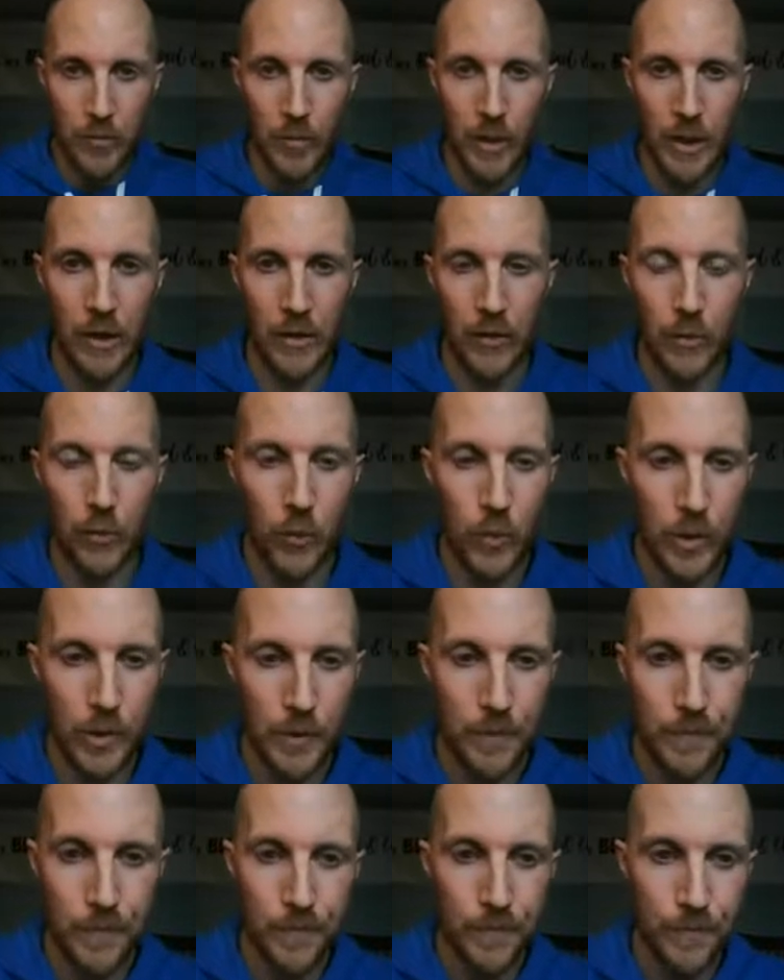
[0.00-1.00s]

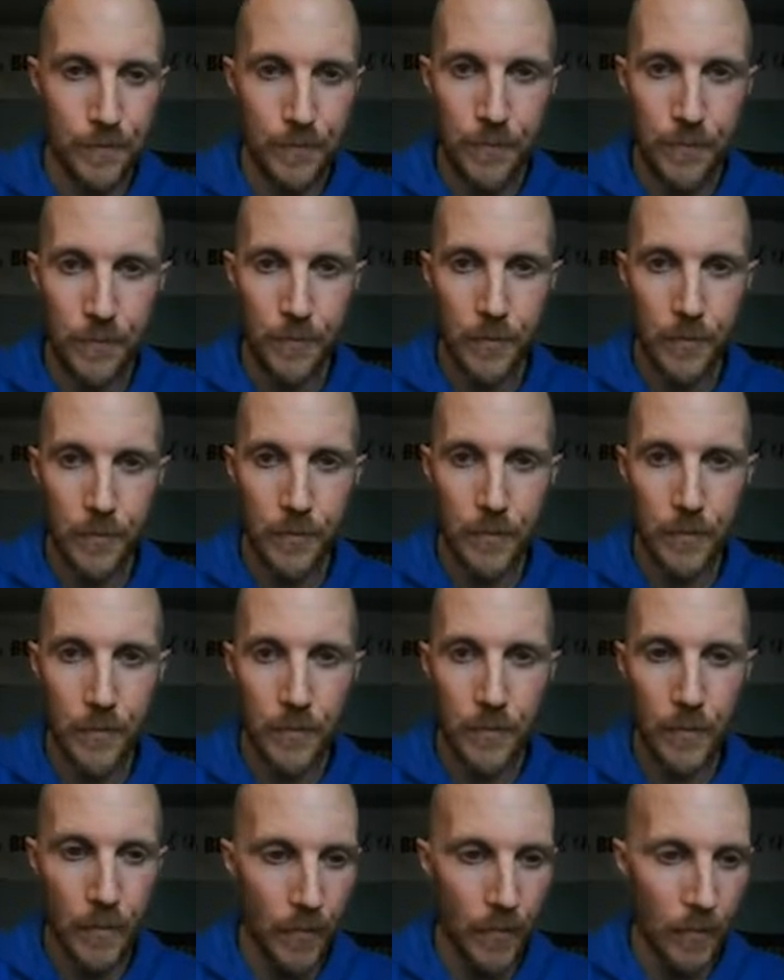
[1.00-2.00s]
-1.
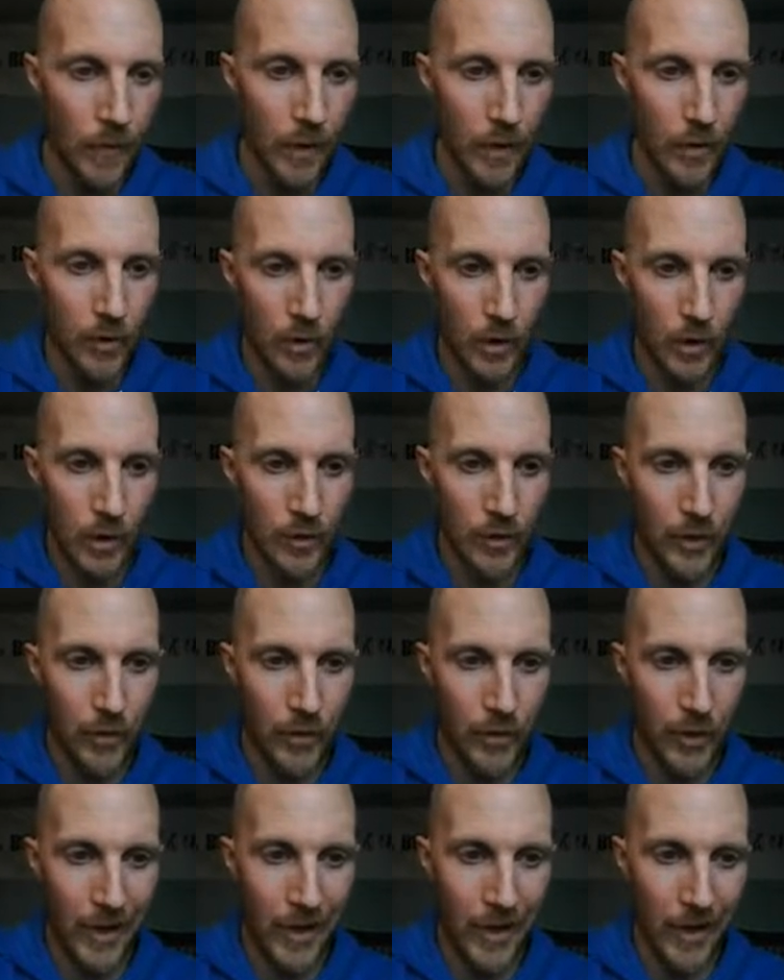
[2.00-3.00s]
So I'm going to take
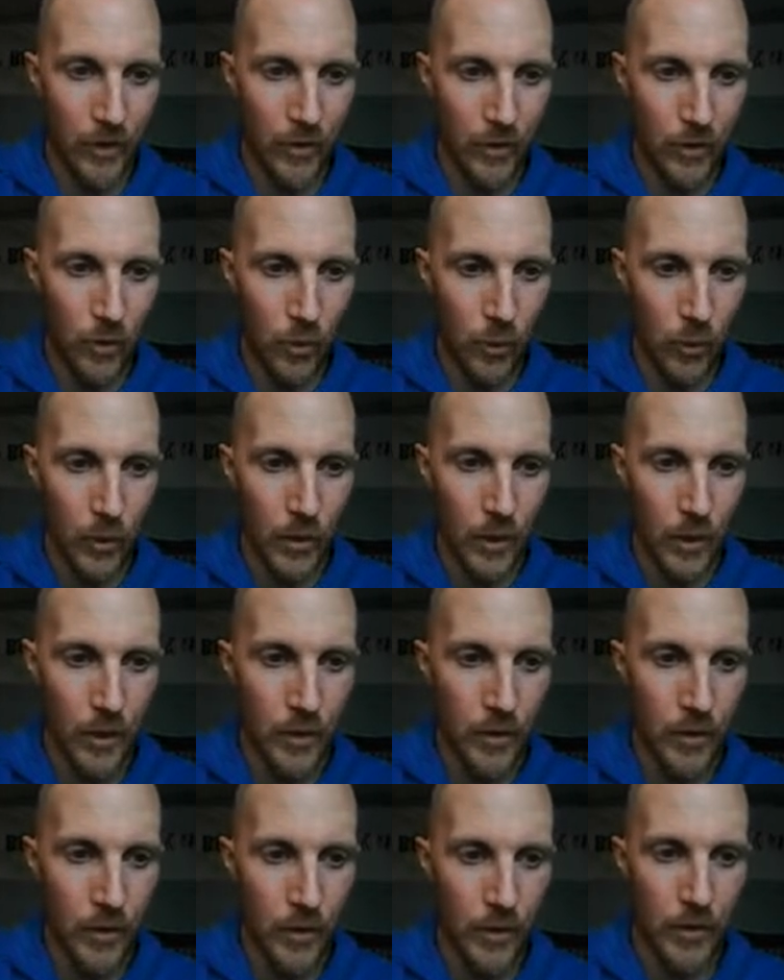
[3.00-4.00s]
the x
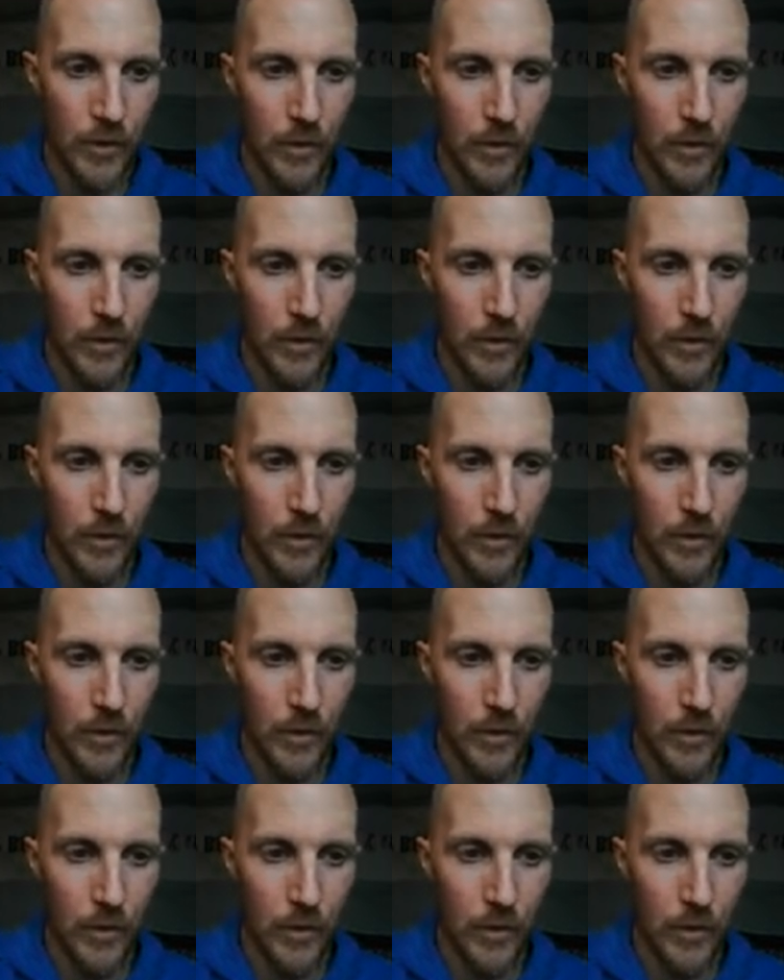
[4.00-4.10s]
coordinate,